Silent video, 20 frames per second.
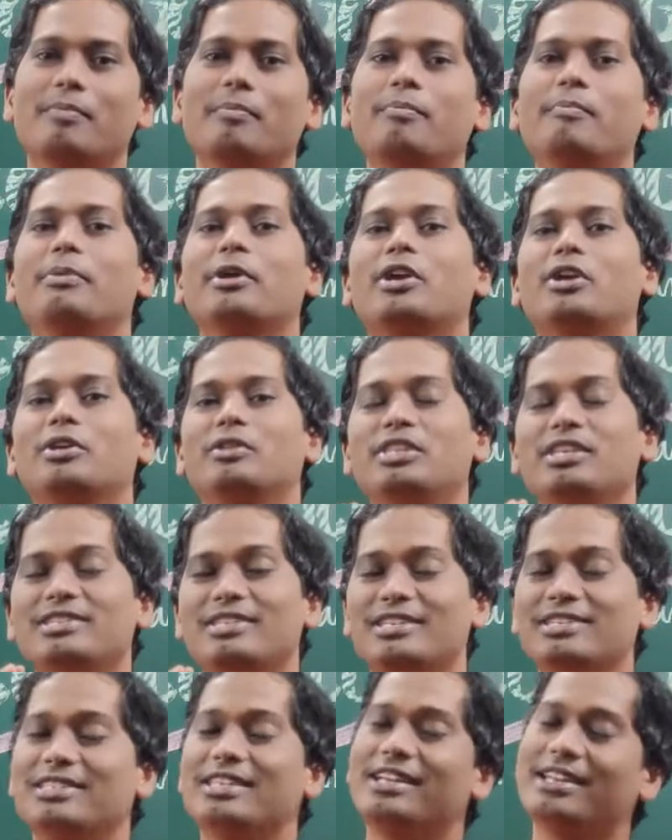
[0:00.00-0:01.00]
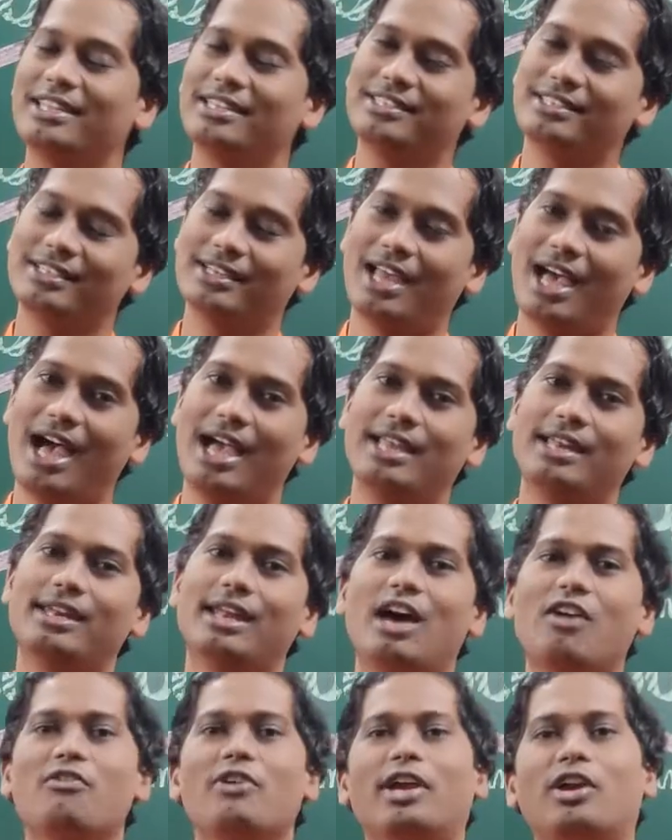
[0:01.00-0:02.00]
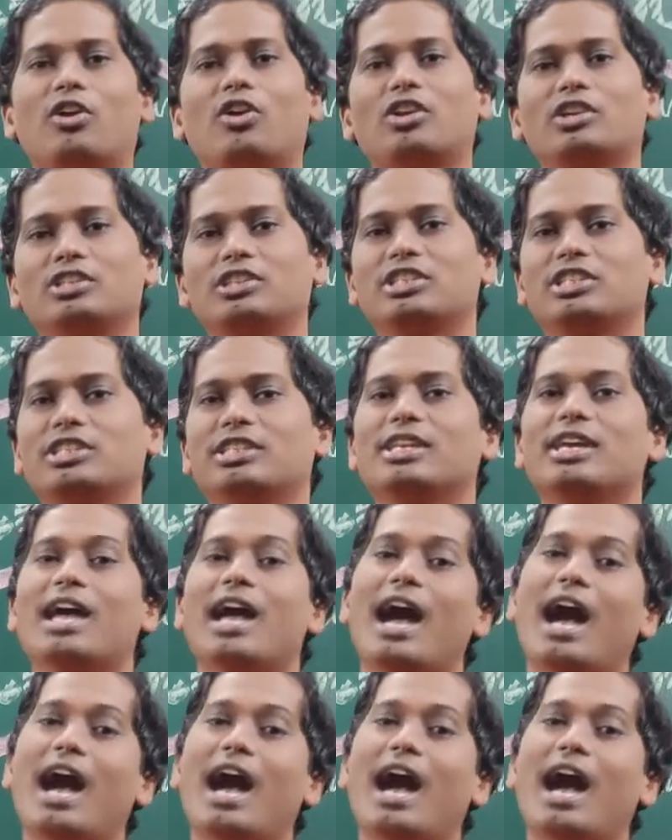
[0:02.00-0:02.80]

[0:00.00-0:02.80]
This is the reason I love ecology.